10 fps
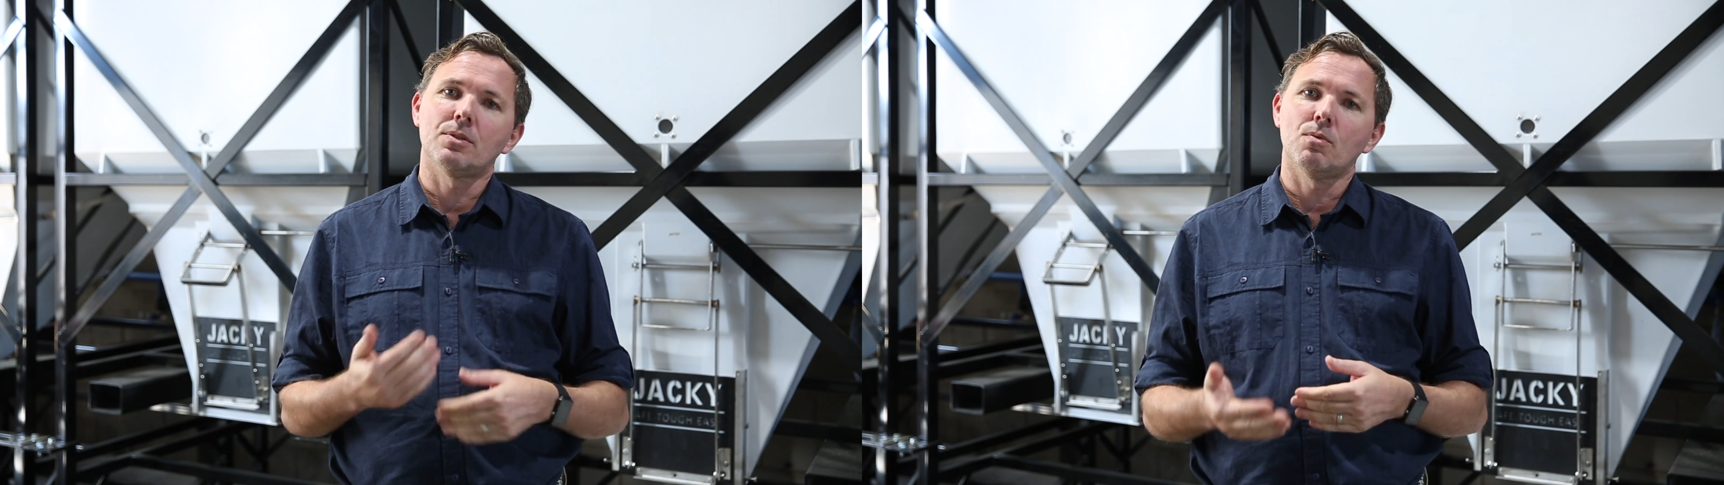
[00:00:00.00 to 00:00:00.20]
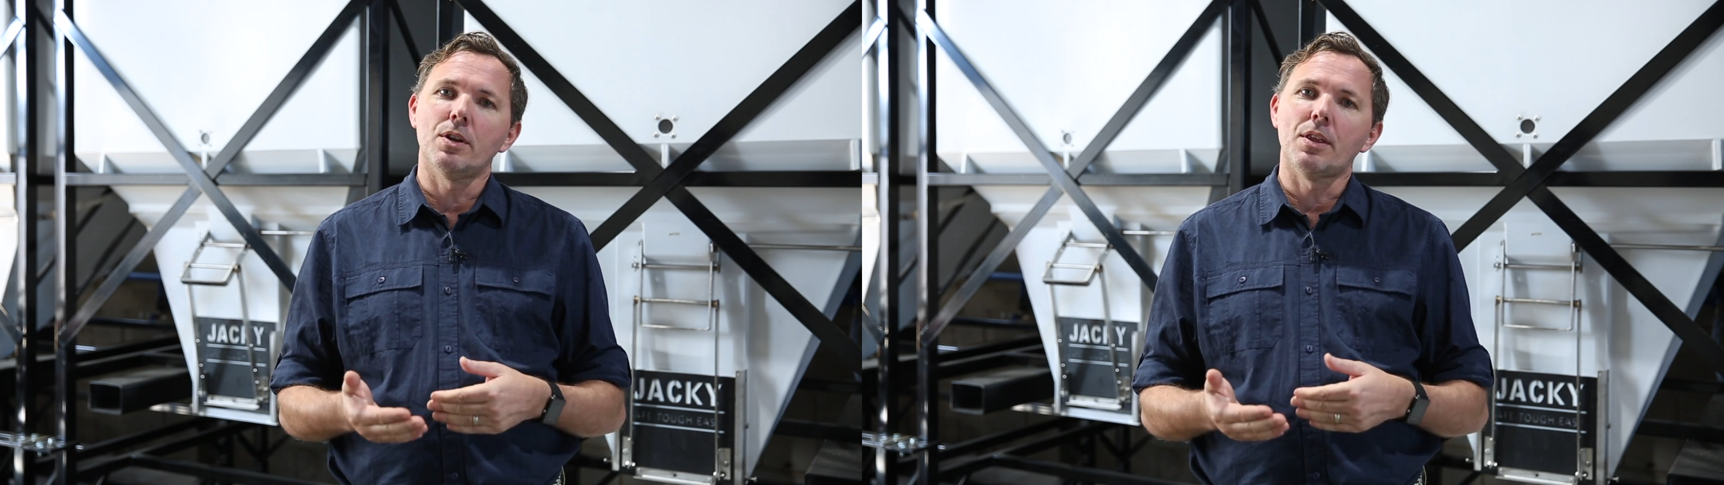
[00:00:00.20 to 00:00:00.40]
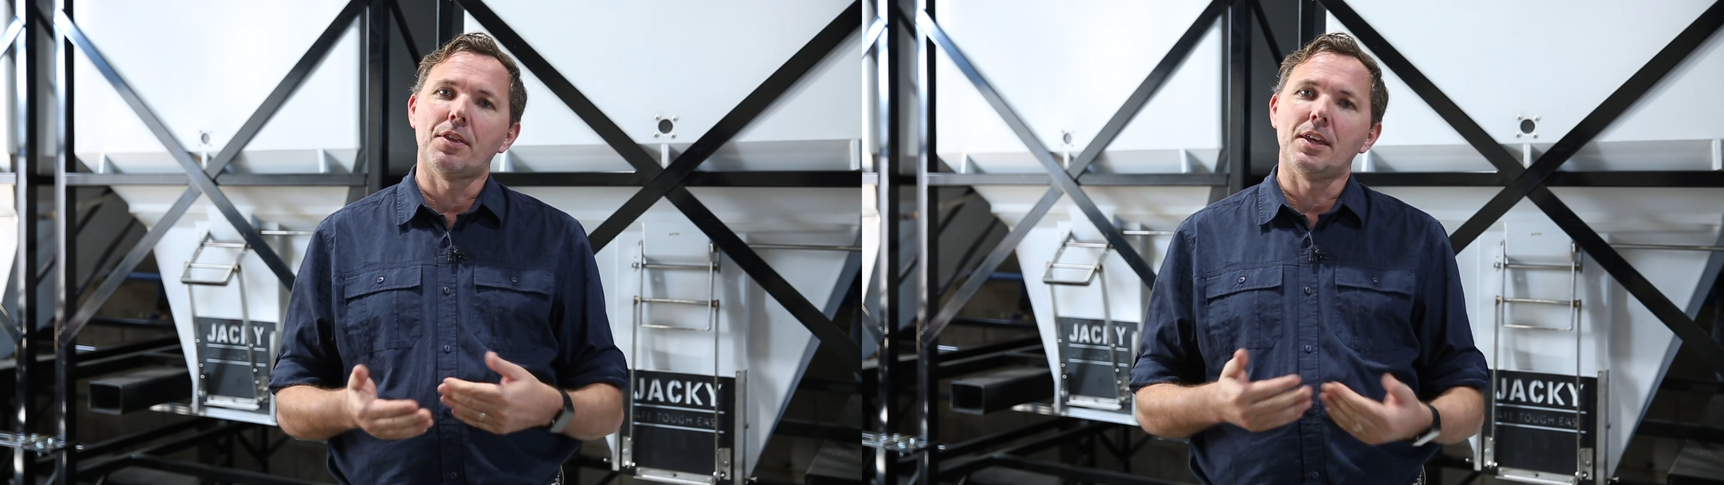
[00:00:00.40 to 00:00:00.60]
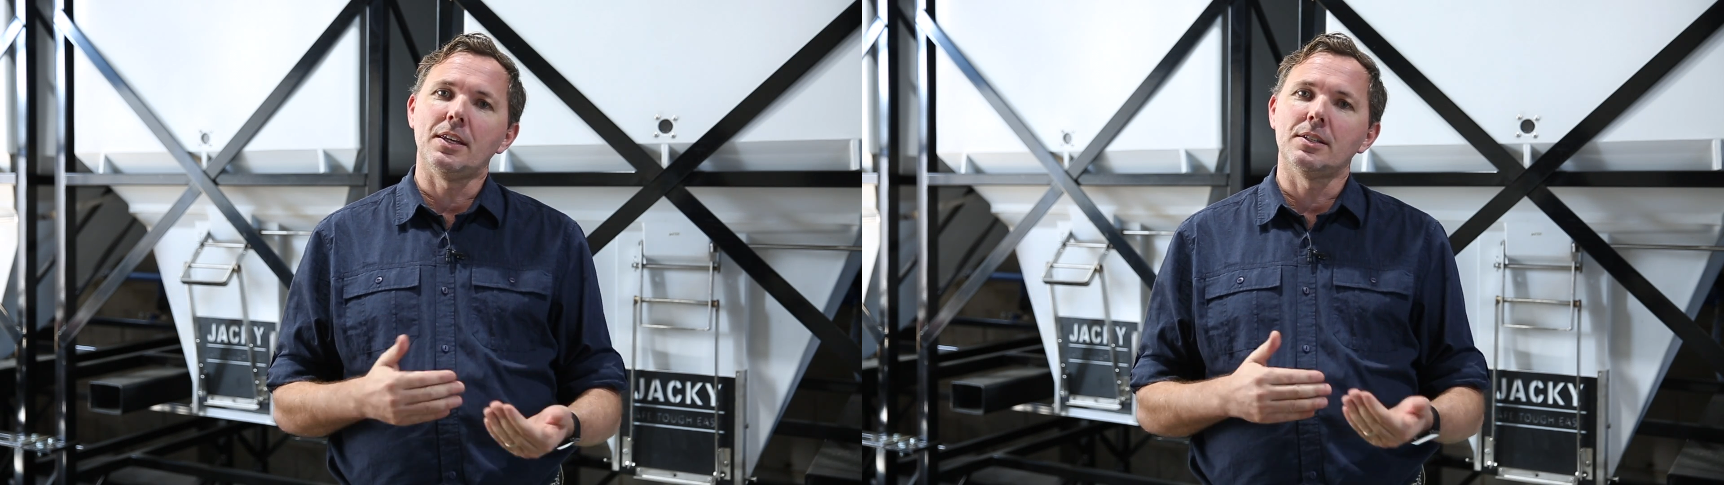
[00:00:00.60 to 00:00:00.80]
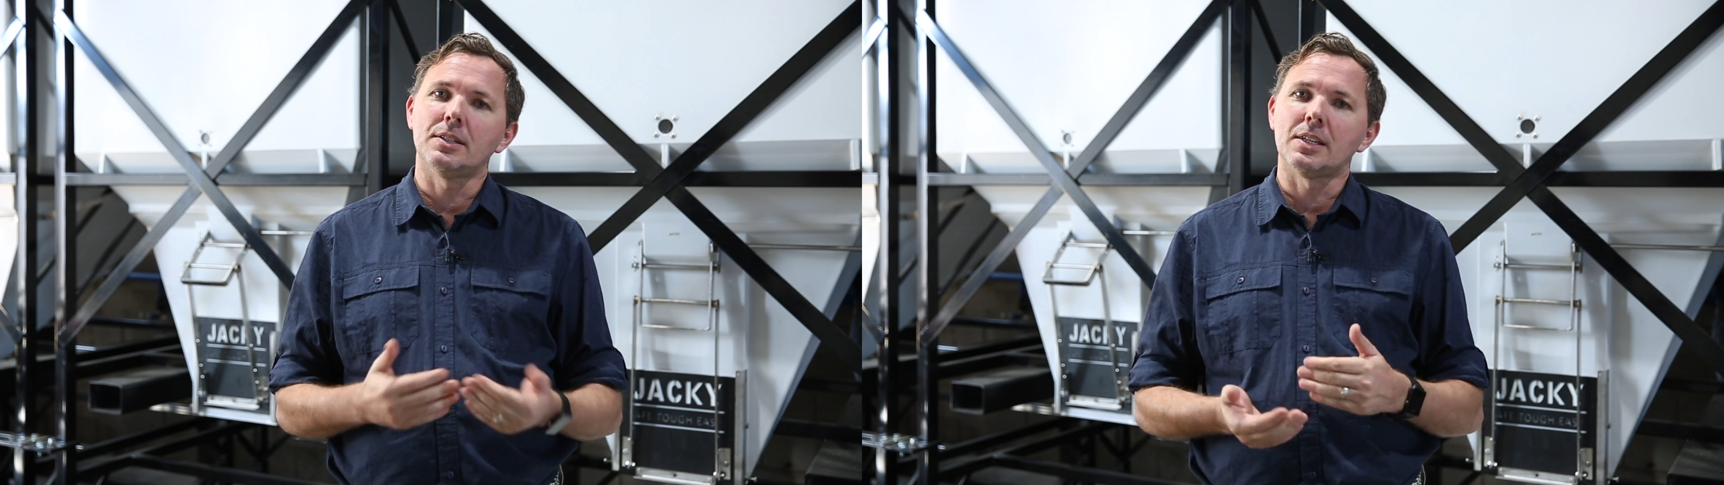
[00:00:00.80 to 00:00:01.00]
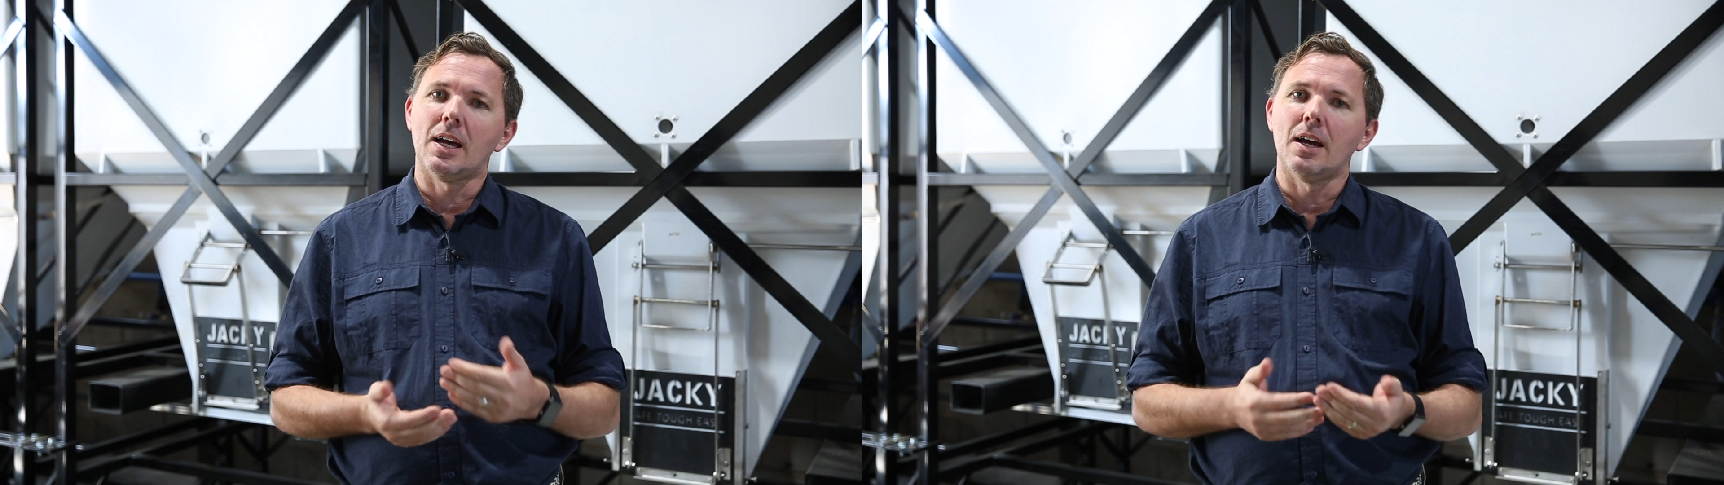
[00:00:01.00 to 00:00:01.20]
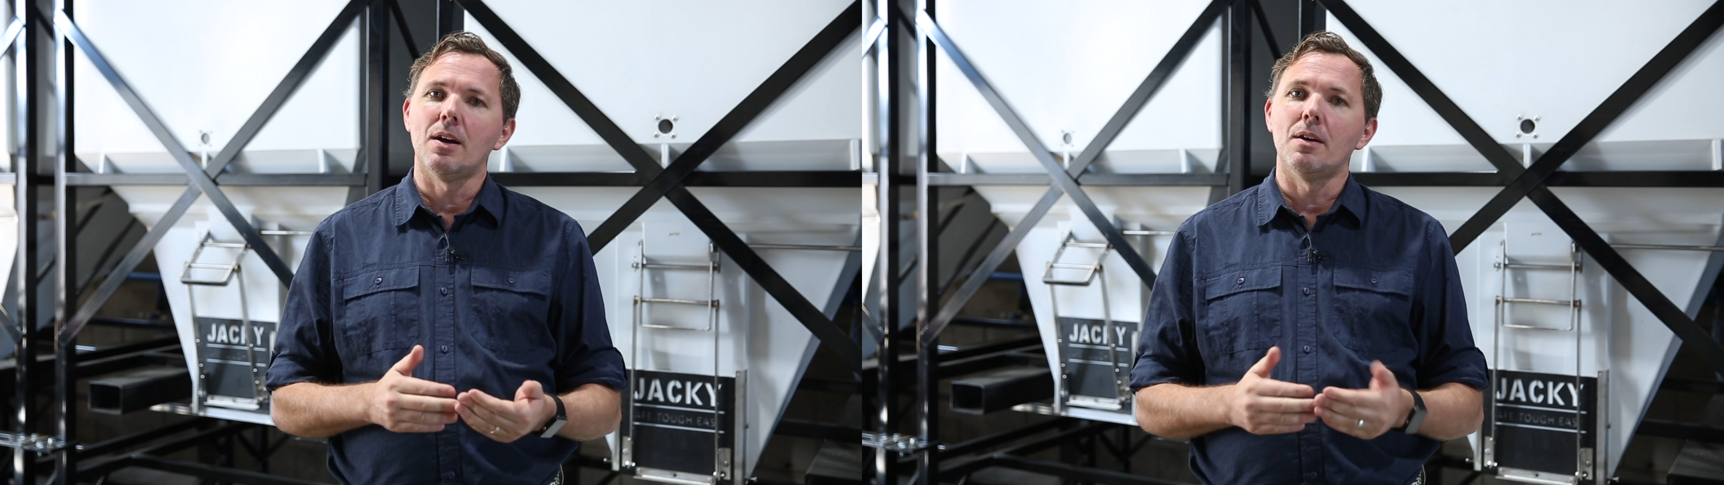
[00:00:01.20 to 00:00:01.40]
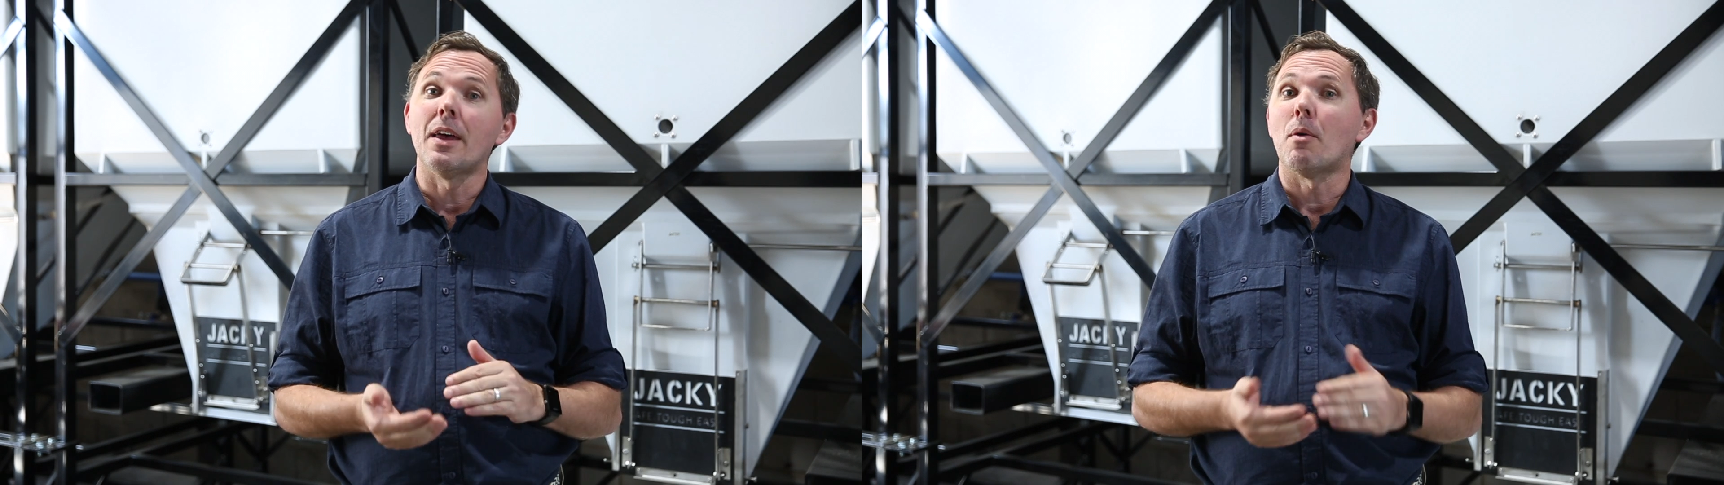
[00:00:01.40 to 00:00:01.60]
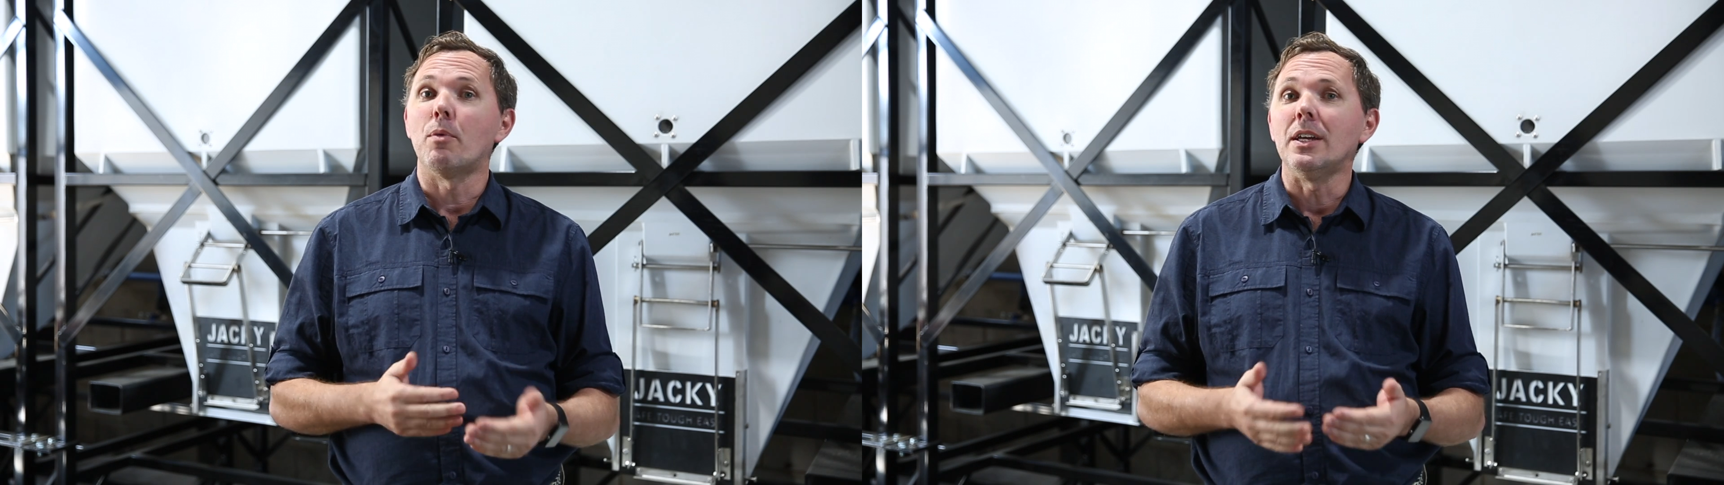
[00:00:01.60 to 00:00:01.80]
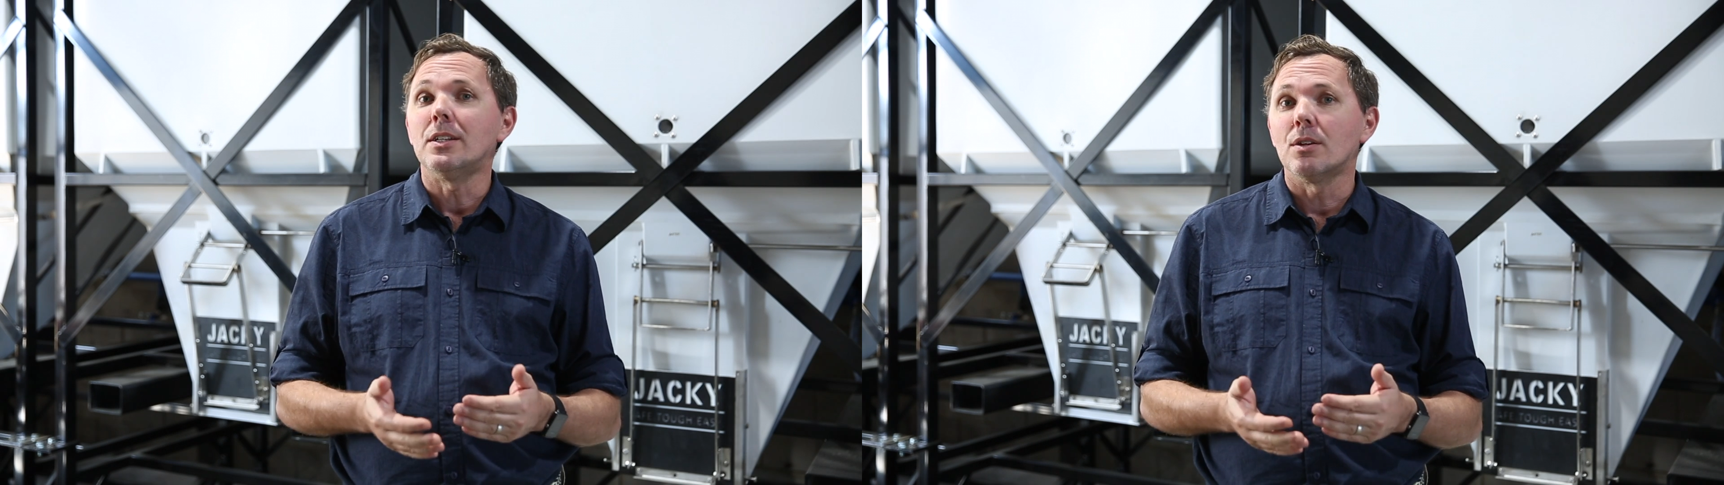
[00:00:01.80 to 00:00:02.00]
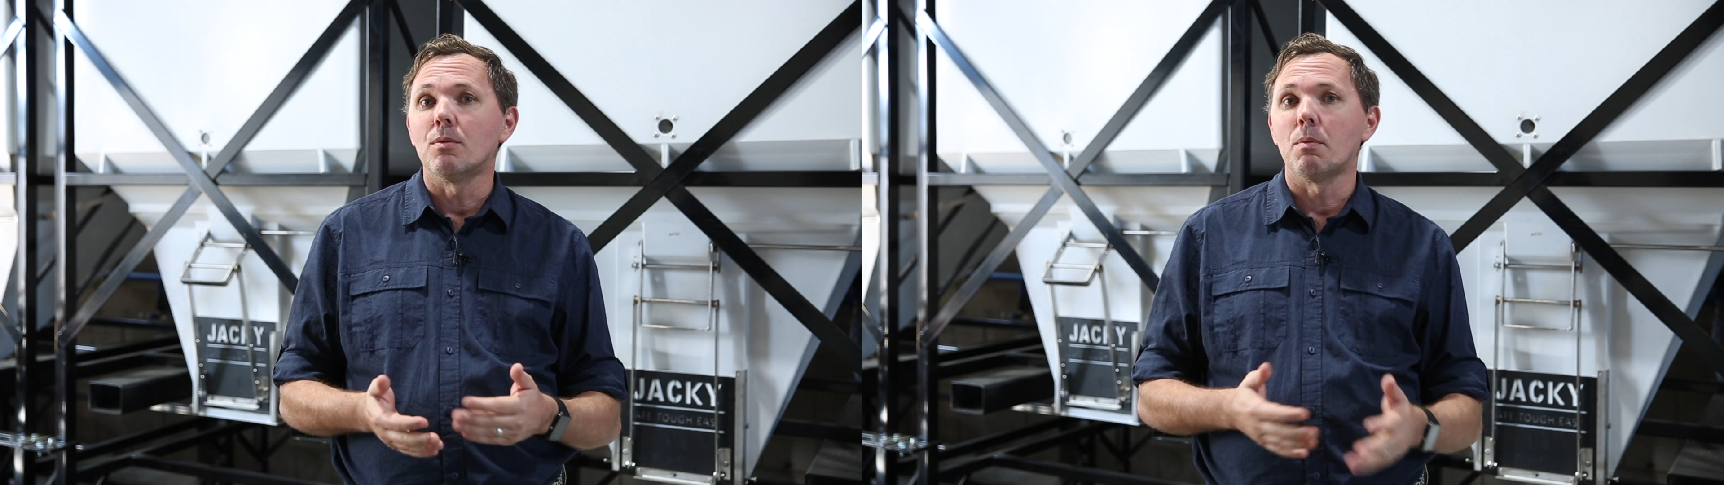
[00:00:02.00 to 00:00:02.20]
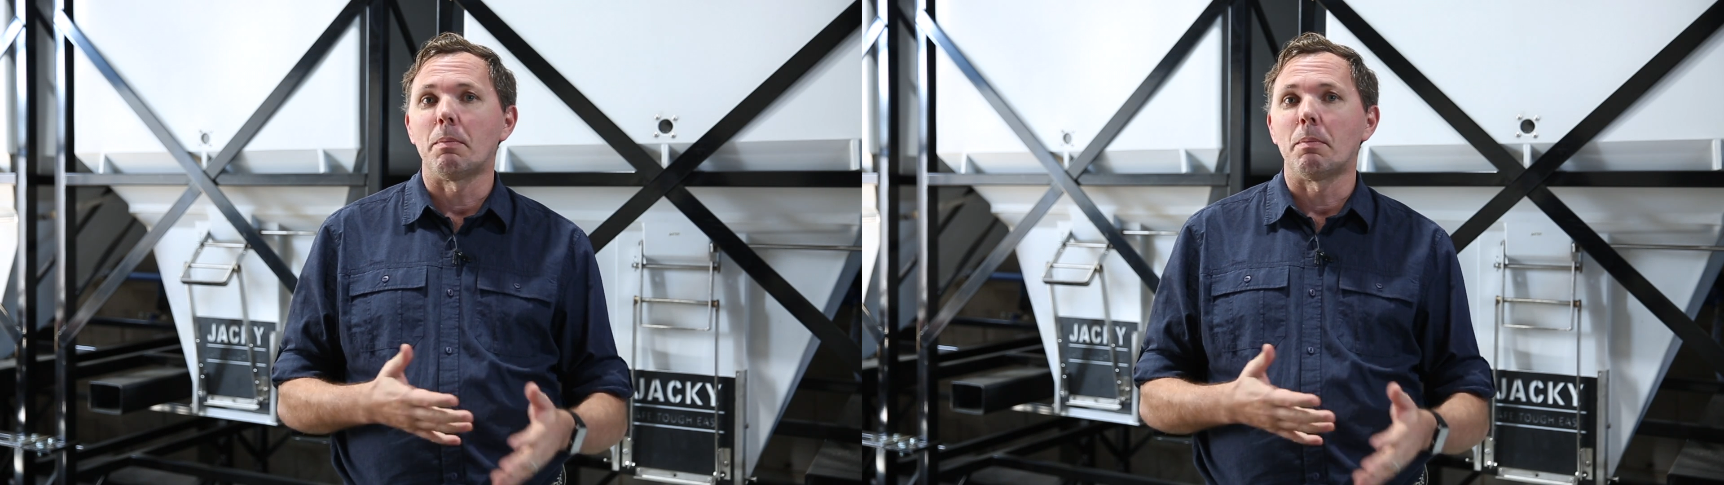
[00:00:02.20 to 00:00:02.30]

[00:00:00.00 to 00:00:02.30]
what are the things that we do when